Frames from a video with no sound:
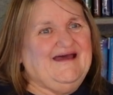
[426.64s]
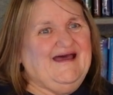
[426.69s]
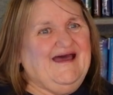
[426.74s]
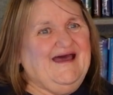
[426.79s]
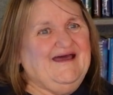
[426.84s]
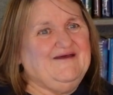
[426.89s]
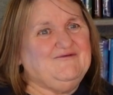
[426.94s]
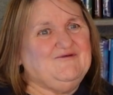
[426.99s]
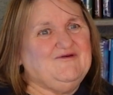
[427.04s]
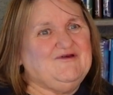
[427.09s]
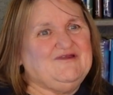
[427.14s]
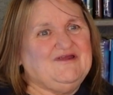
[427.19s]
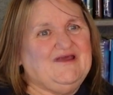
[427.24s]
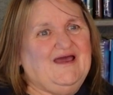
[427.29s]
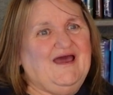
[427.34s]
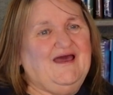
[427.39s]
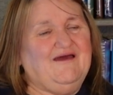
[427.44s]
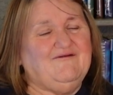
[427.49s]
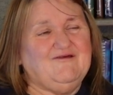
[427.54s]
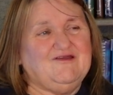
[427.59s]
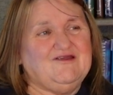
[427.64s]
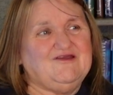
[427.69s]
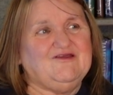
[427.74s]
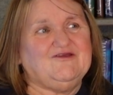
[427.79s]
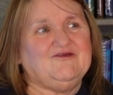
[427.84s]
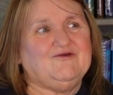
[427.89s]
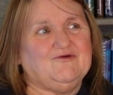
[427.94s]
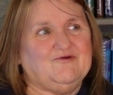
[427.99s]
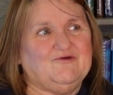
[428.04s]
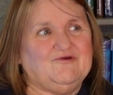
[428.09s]
I would
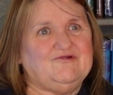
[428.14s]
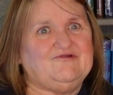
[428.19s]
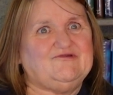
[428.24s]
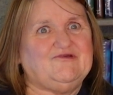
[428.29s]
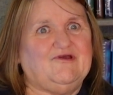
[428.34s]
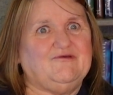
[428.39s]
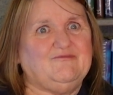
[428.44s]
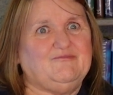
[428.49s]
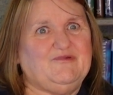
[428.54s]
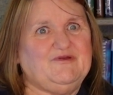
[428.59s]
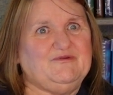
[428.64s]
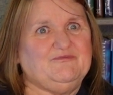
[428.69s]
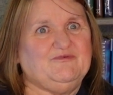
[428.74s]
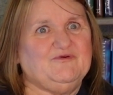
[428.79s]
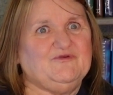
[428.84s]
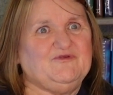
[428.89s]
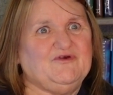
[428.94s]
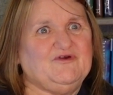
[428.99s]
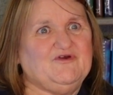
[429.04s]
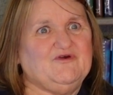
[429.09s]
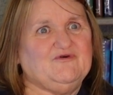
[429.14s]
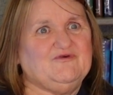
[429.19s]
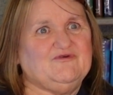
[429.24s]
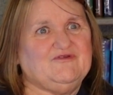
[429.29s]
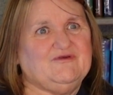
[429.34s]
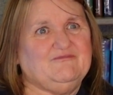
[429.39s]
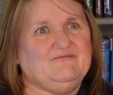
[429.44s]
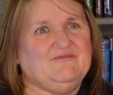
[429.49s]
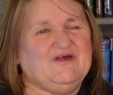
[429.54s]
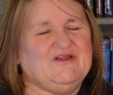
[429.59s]
encourage young people to go in
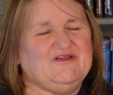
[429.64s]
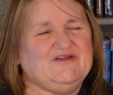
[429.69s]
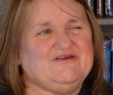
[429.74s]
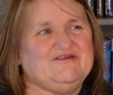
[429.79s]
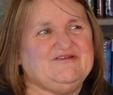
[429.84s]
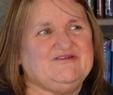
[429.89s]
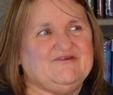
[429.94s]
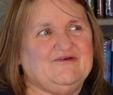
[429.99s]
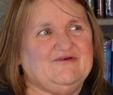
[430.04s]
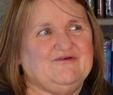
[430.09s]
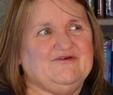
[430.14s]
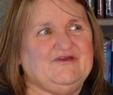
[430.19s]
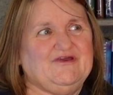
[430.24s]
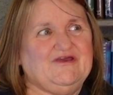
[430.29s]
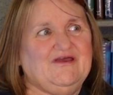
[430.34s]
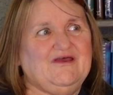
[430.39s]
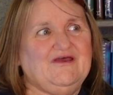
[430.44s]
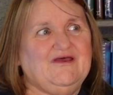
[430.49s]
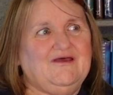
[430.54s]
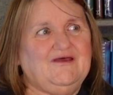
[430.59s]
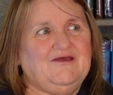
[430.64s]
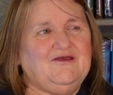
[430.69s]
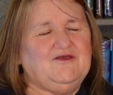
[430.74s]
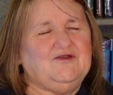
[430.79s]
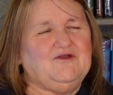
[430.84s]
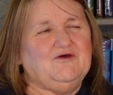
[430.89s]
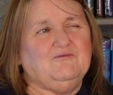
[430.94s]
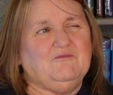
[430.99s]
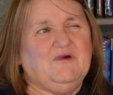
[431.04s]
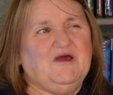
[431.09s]
the military.
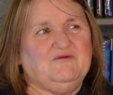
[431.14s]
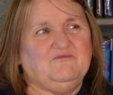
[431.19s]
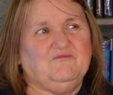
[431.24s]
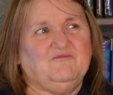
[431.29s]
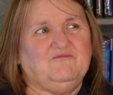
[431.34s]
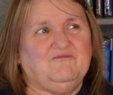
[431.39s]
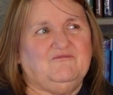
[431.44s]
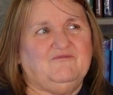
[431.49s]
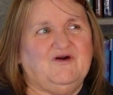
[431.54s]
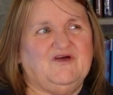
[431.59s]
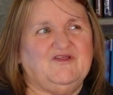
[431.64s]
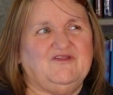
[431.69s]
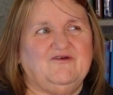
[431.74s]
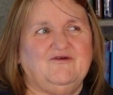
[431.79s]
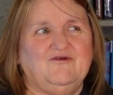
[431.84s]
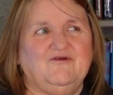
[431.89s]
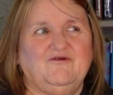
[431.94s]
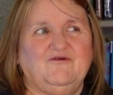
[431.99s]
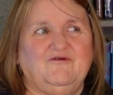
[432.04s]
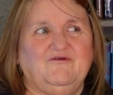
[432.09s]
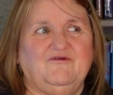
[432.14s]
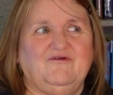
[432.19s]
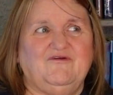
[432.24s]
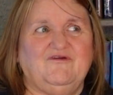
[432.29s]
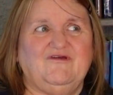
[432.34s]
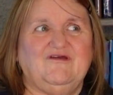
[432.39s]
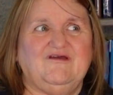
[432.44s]
You know, my mother,